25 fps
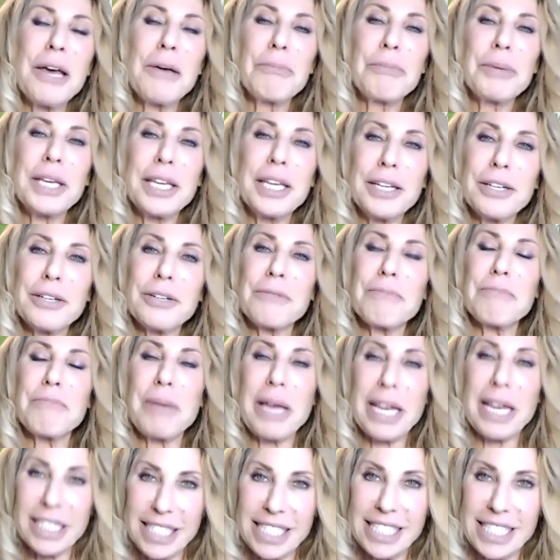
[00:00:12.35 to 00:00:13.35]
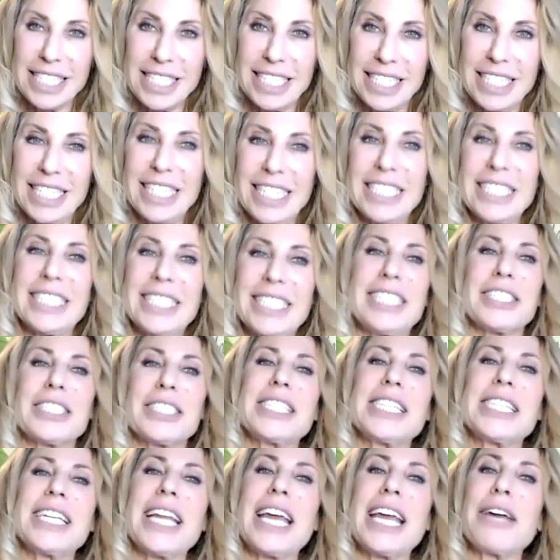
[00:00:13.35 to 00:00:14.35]
Peter Benson is here
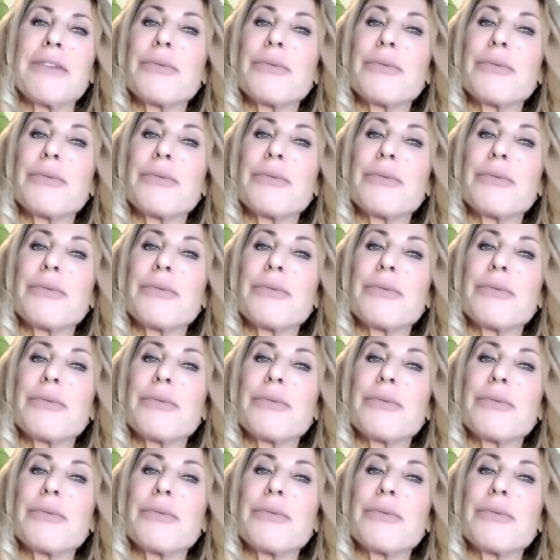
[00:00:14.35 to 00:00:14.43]
today,